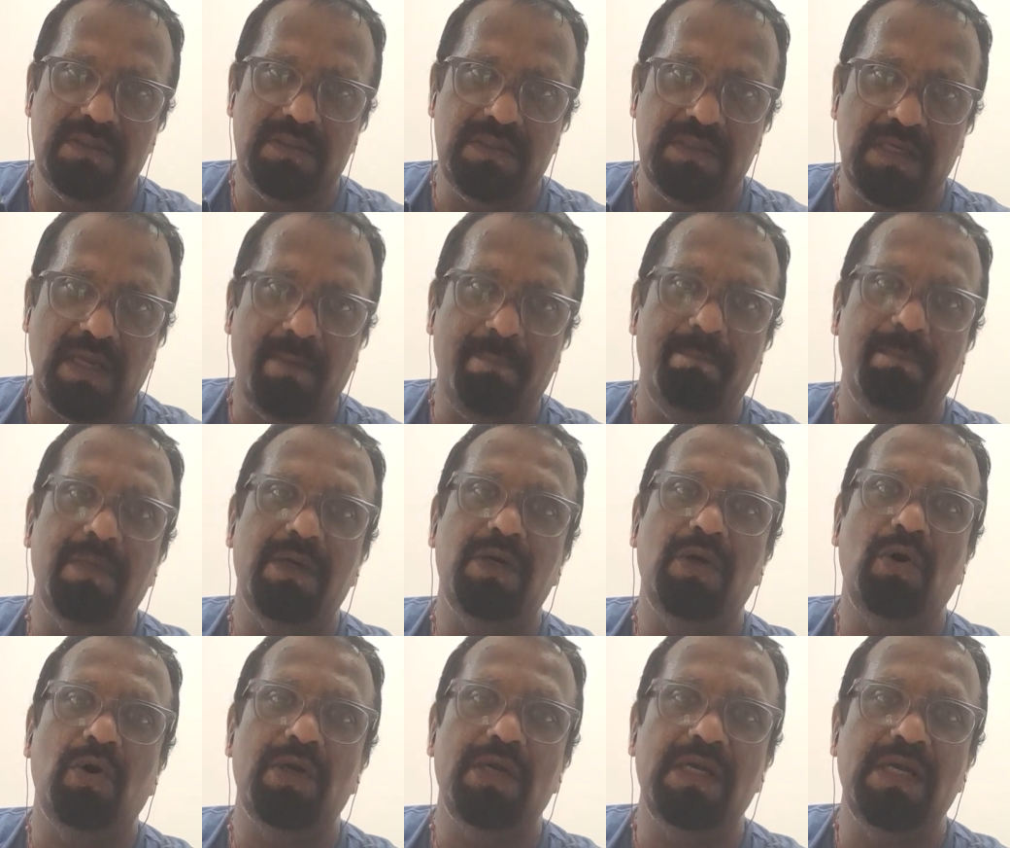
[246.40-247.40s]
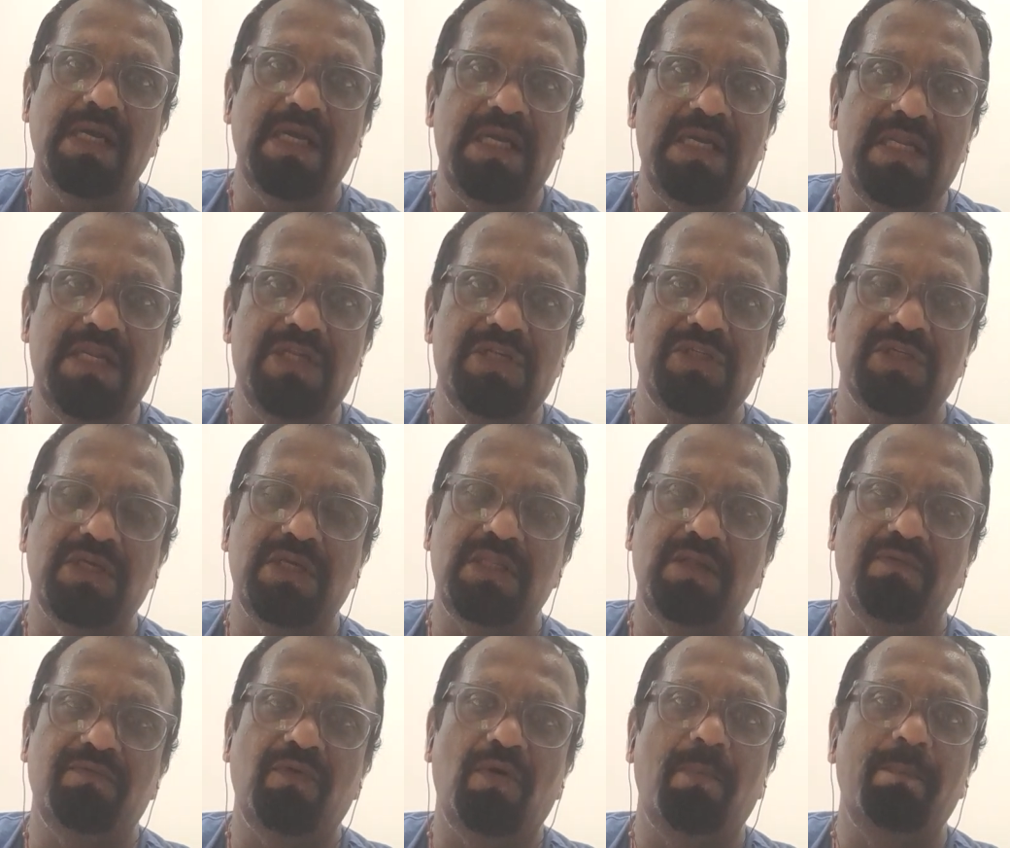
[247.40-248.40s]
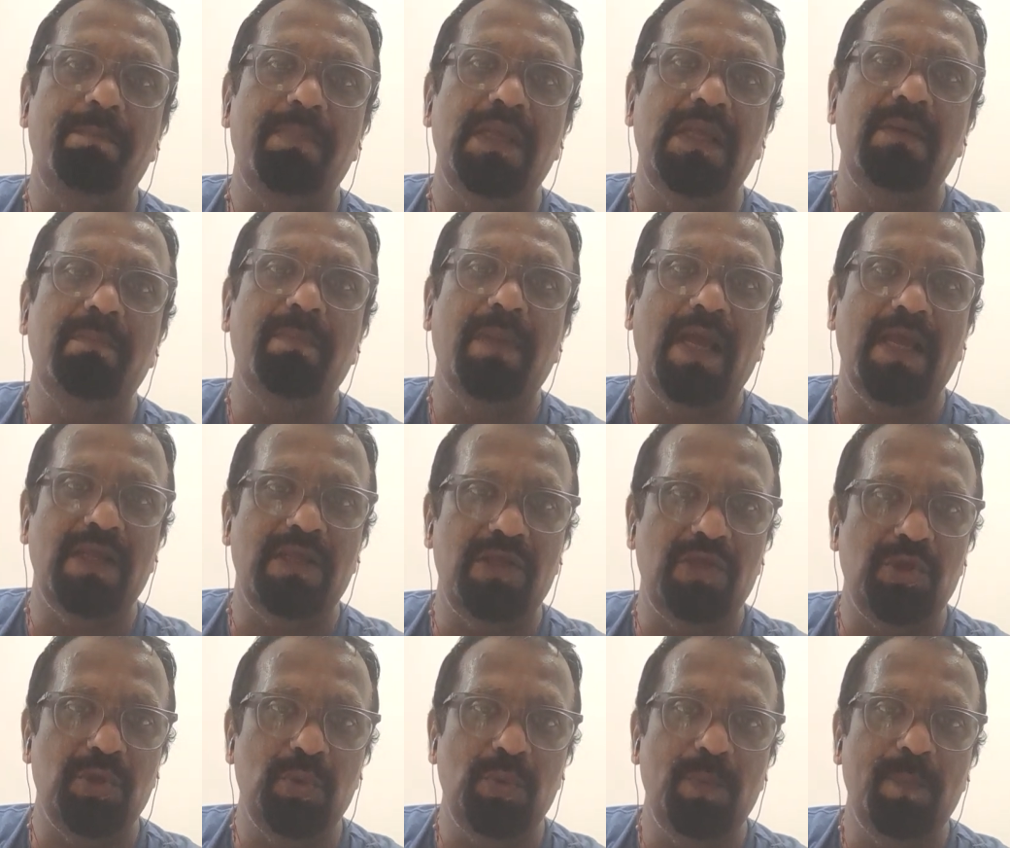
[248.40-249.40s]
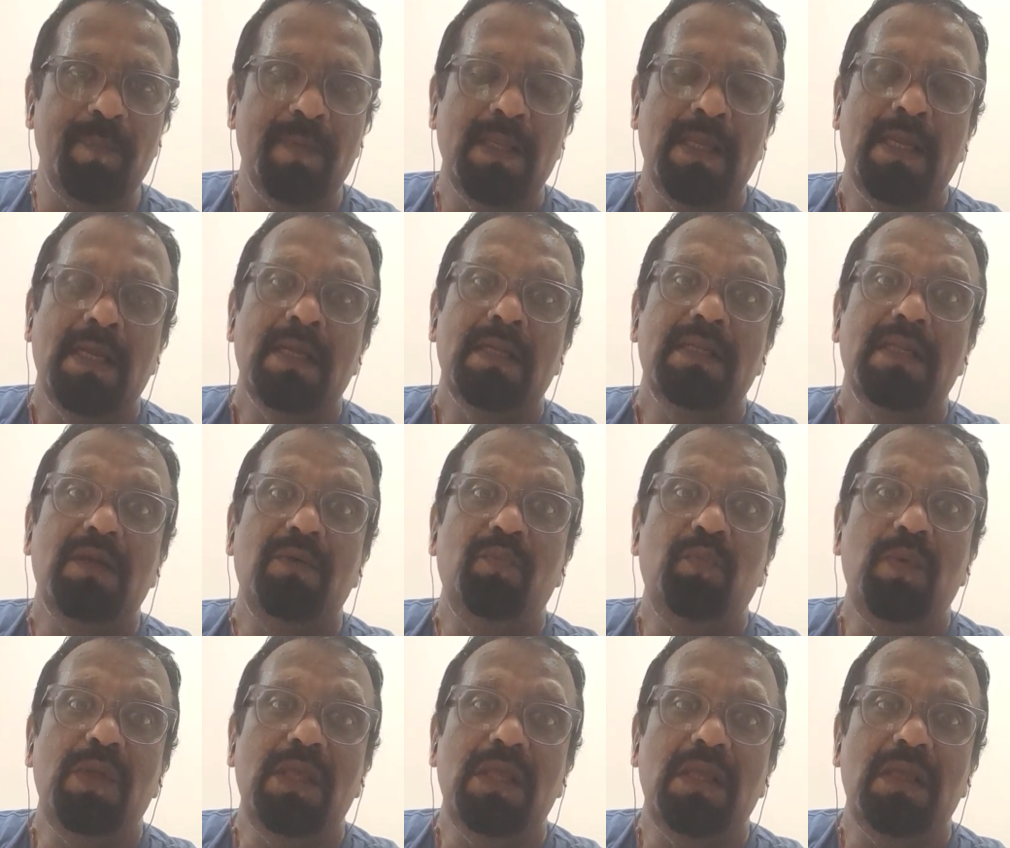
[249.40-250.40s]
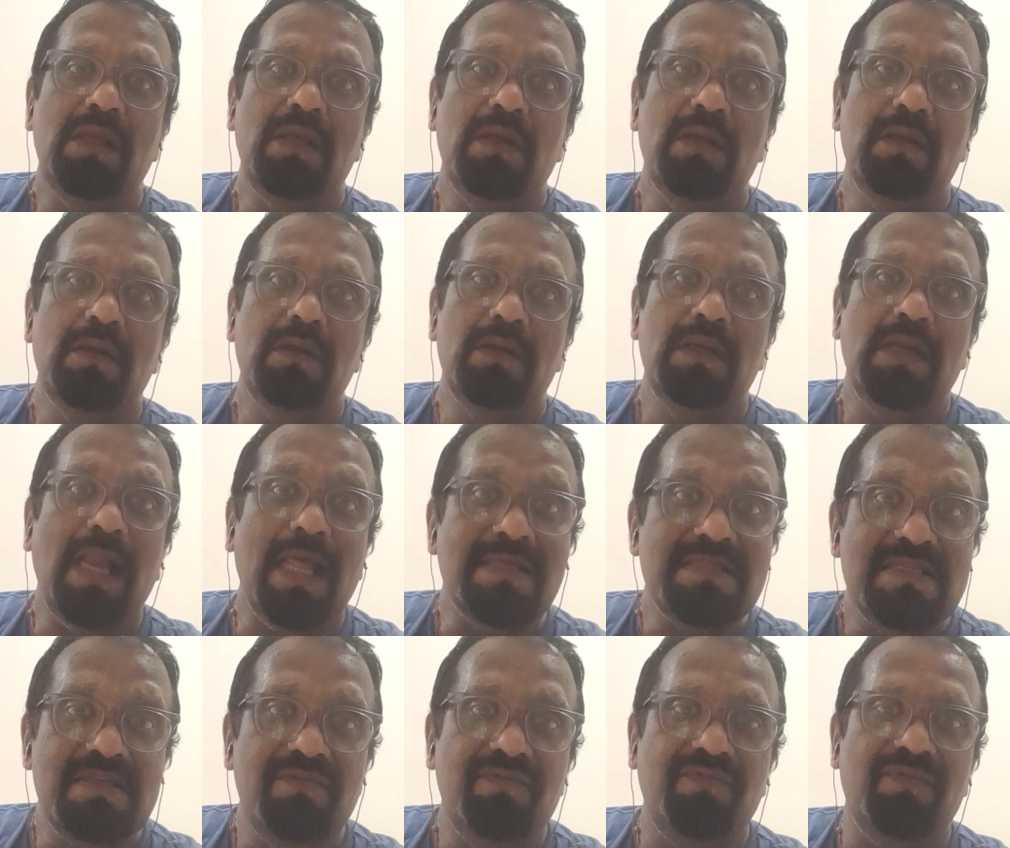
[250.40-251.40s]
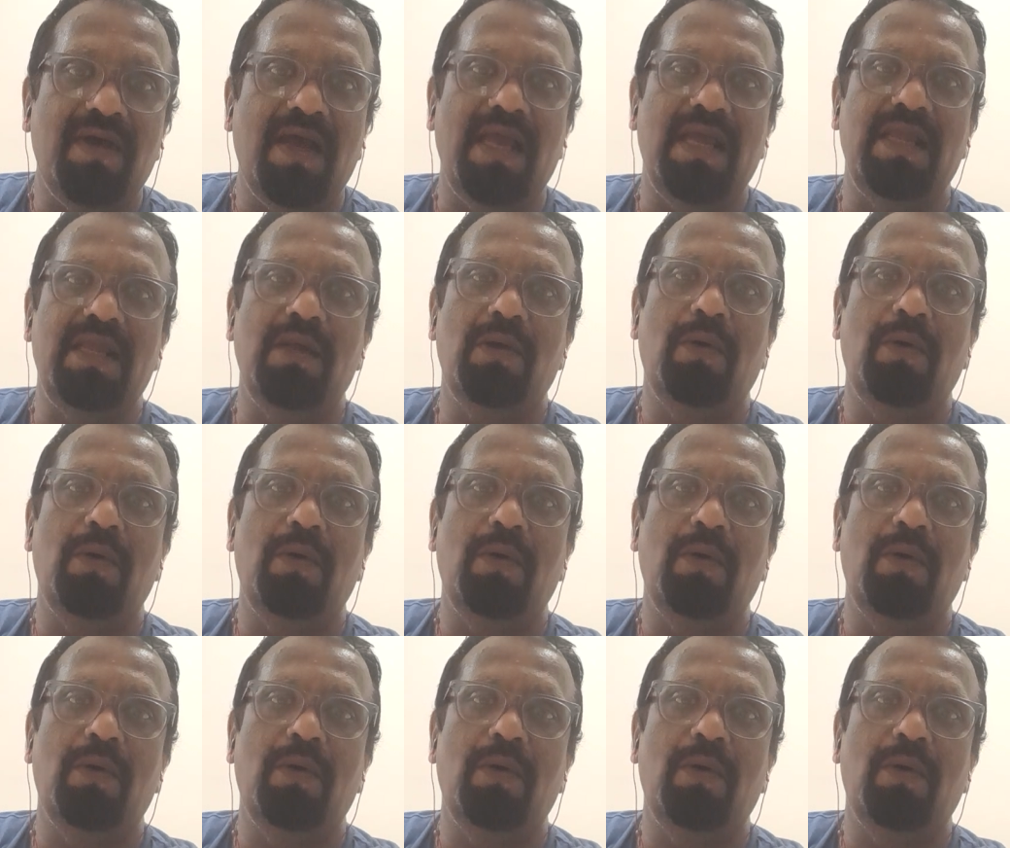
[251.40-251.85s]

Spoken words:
number or an integer in the form p by q, then we classify